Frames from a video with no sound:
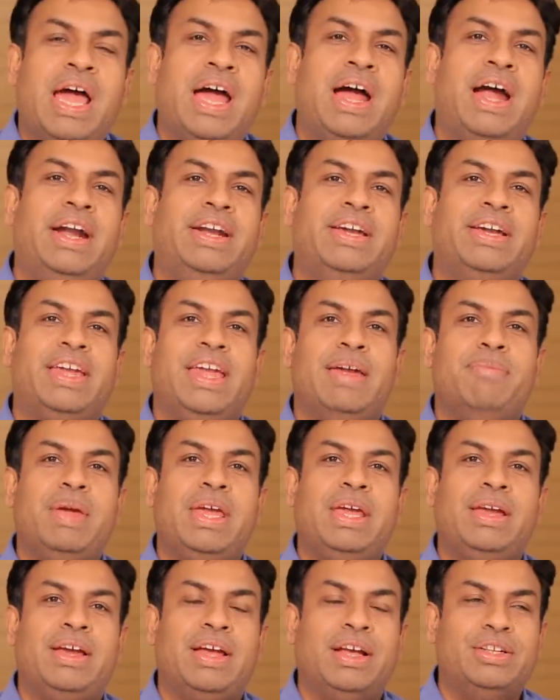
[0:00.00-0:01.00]
I had a
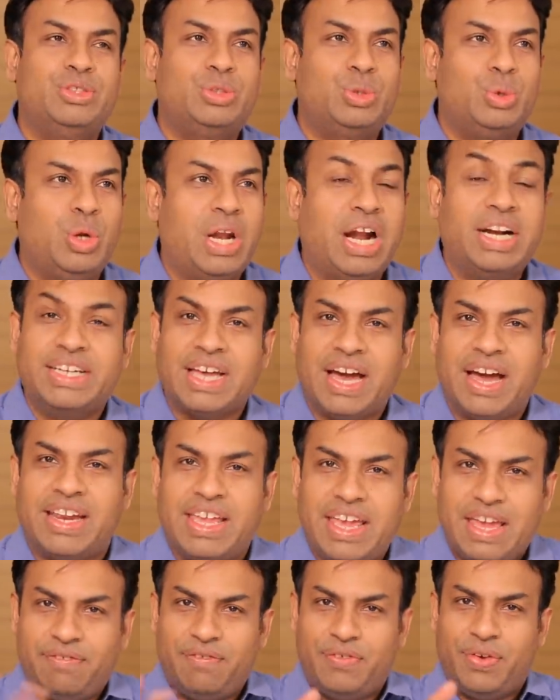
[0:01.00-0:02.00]
gaming console,
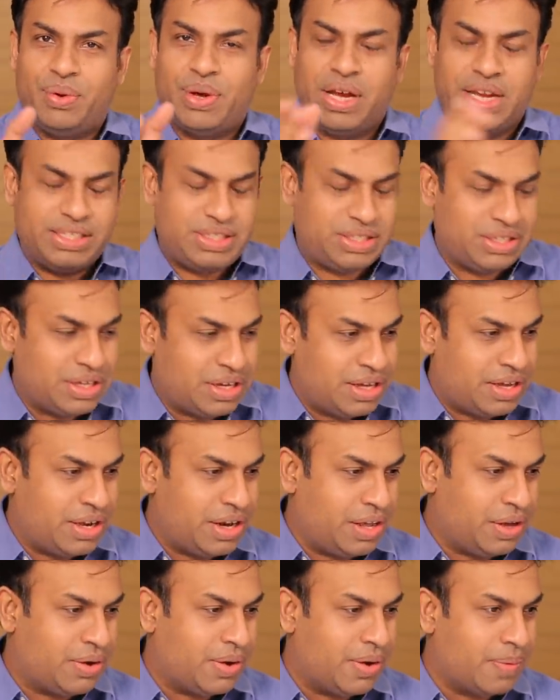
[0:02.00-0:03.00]
Atari, if you guys
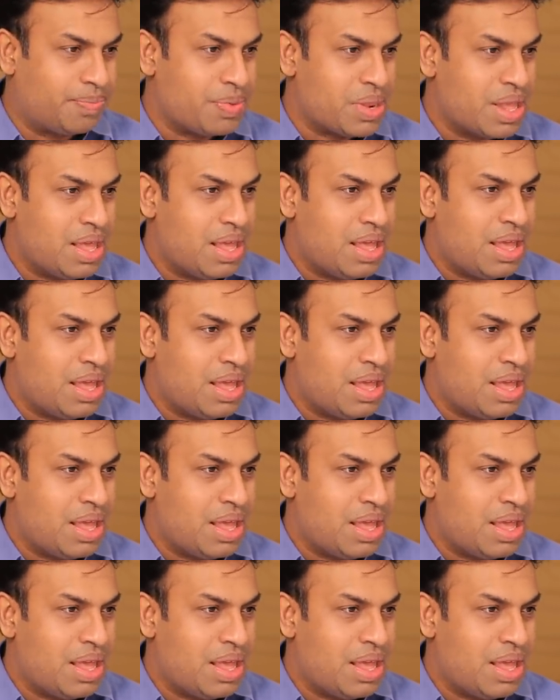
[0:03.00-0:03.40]
recall.